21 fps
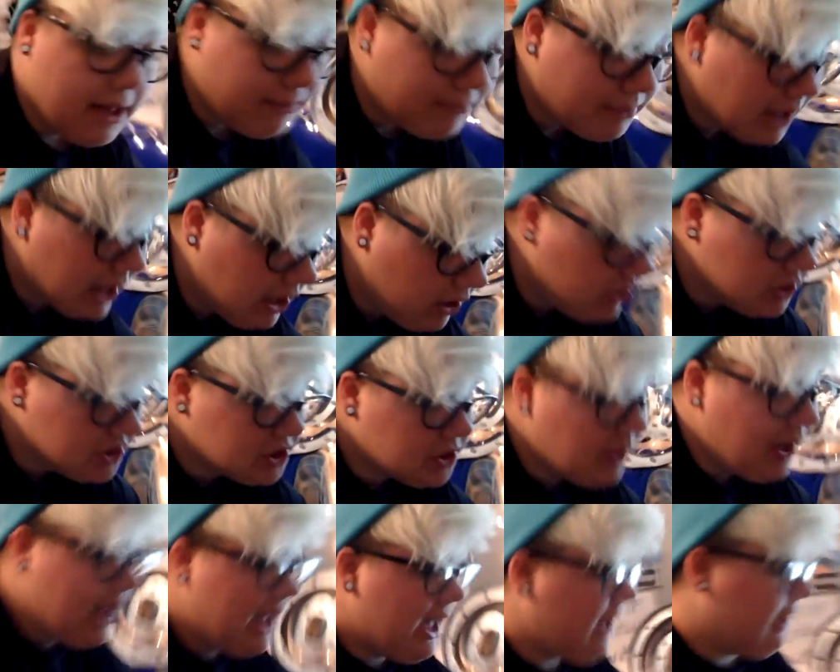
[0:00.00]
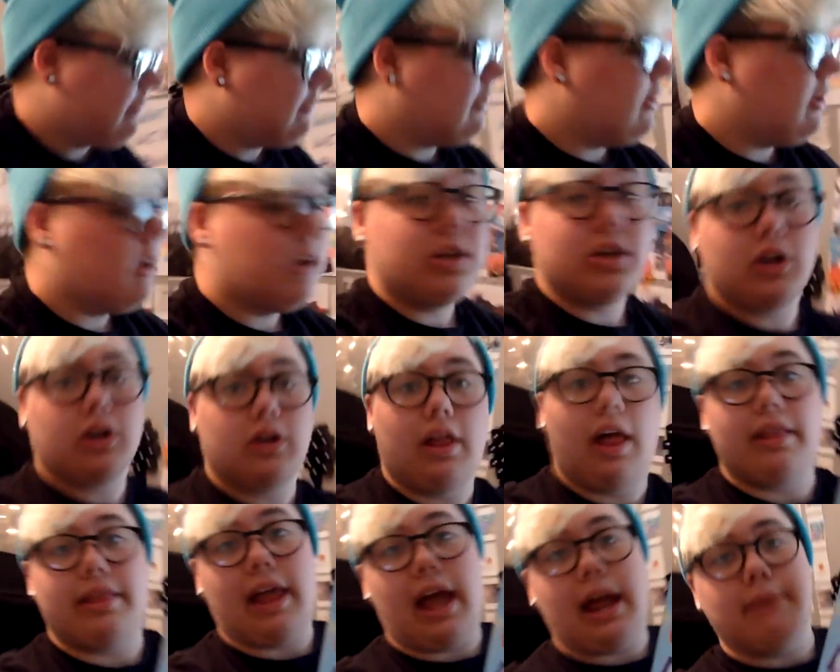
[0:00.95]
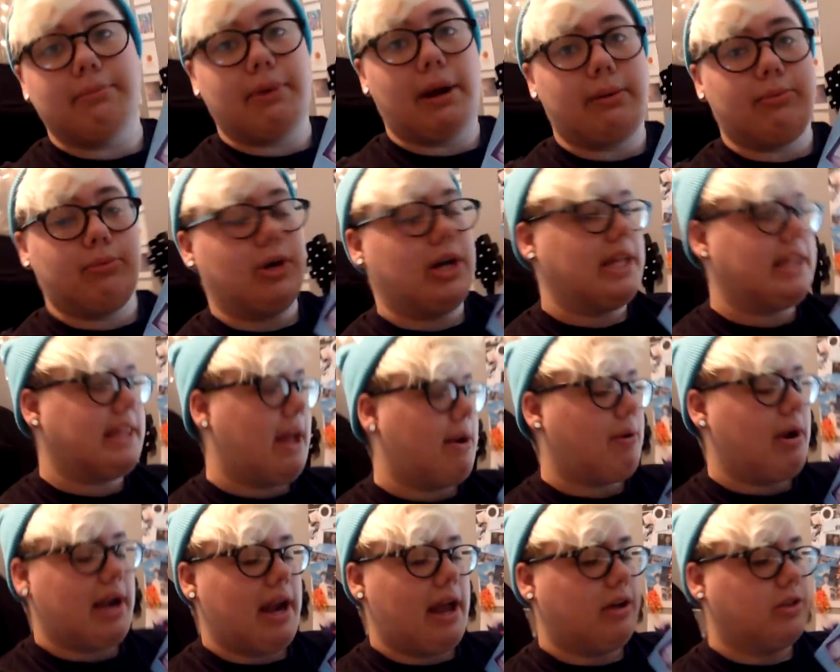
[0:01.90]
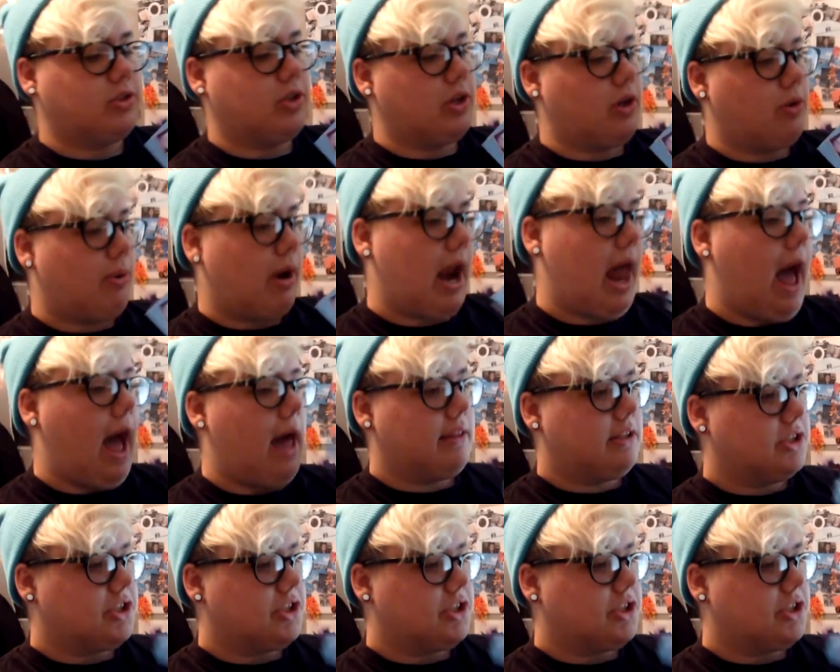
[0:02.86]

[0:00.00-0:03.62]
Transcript: but I also have Girl Online, but I'm reading that right now, so I don't want it on the